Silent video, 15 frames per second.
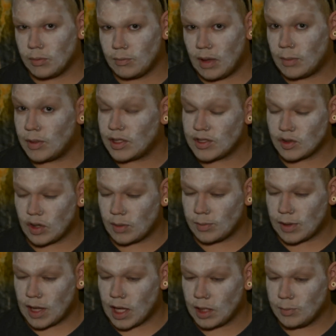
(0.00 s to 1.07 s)
Maybe straight
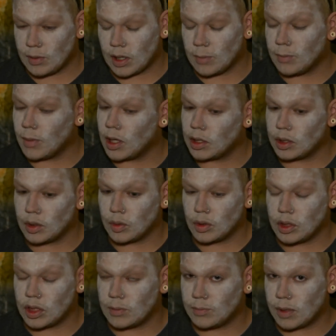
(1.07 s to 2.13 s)
black, but I might do a
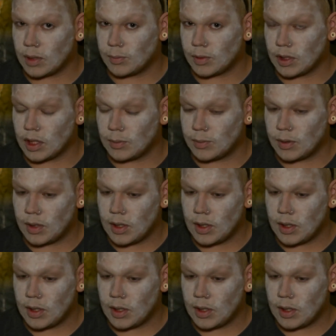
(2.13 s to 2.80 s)
deep purple lip.